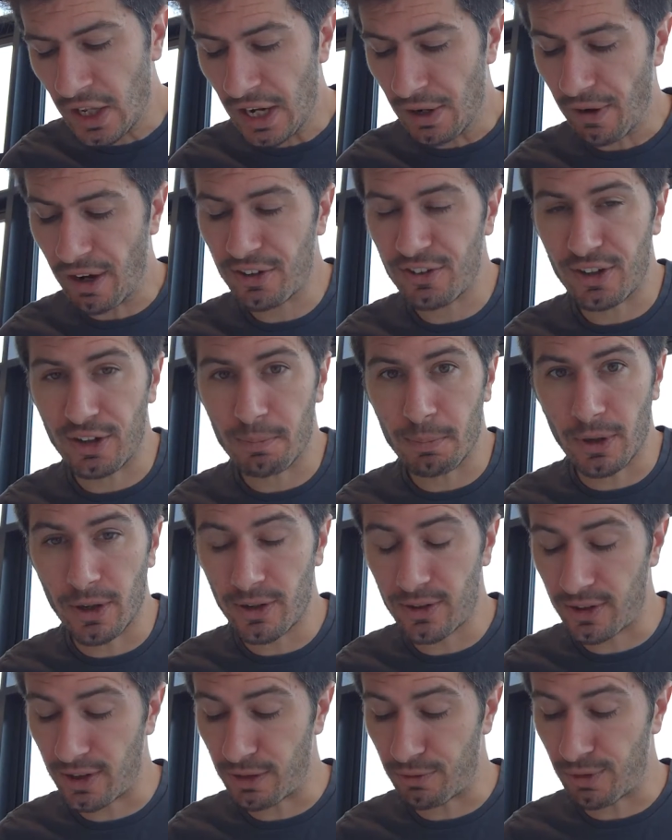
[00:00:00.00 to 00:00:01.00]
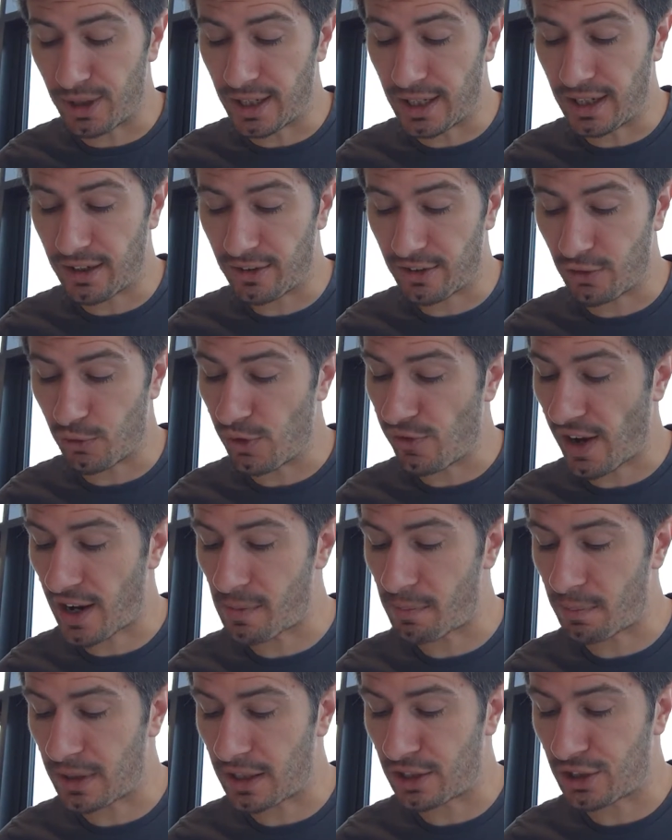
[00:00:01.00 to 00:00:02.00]
The arrested person is released
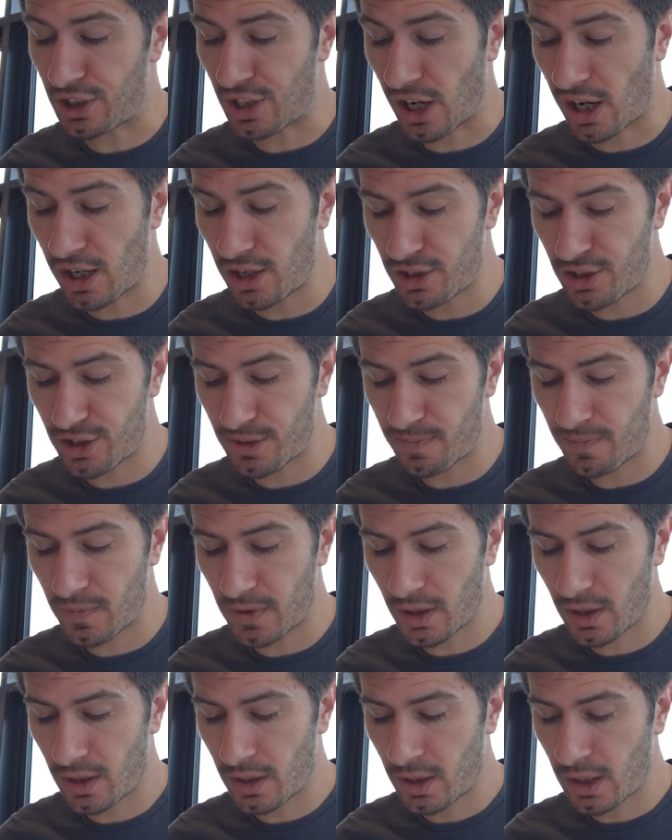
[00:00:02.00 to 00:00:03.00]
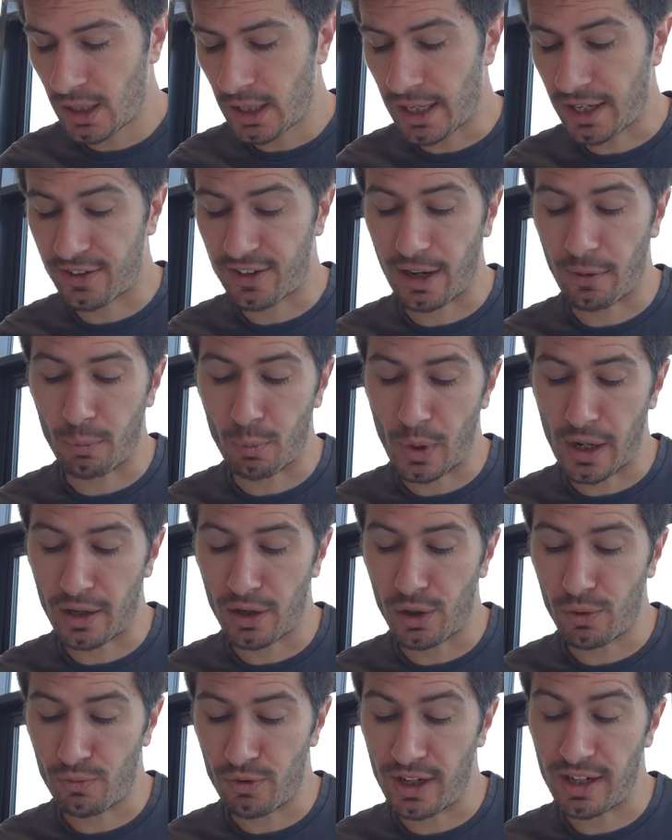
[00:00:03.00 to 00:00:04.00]
without being charged, except when
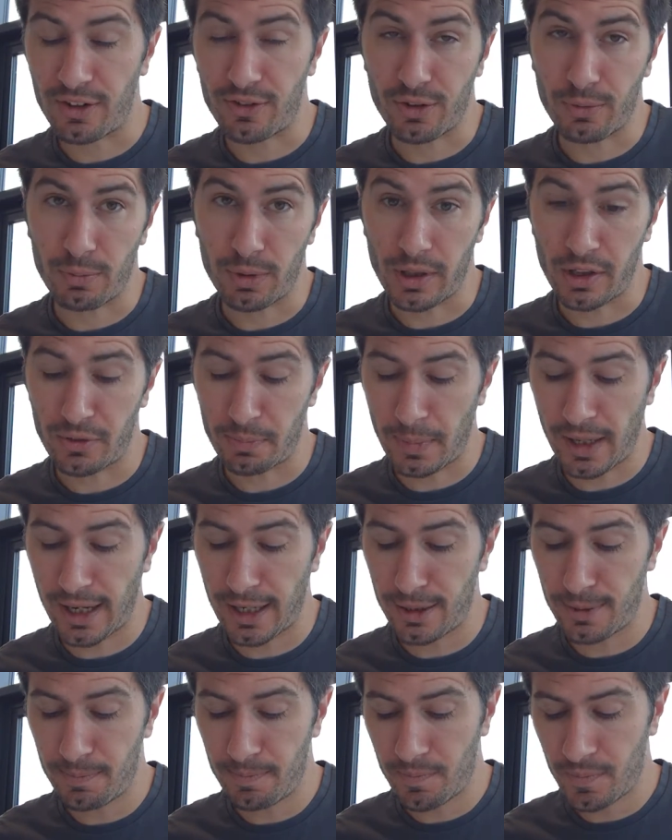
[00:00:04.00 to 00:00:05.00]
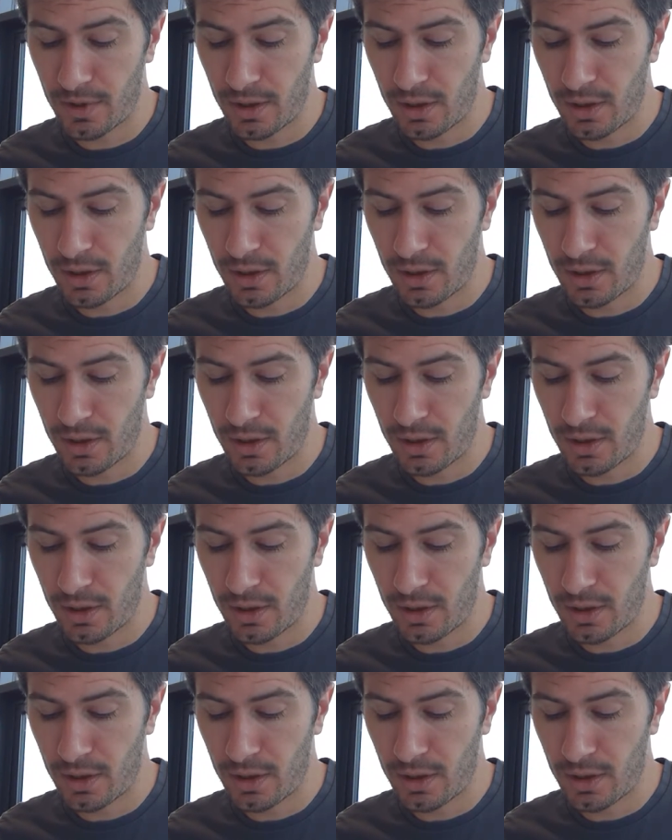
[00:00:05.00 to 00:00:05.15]
released on police bail.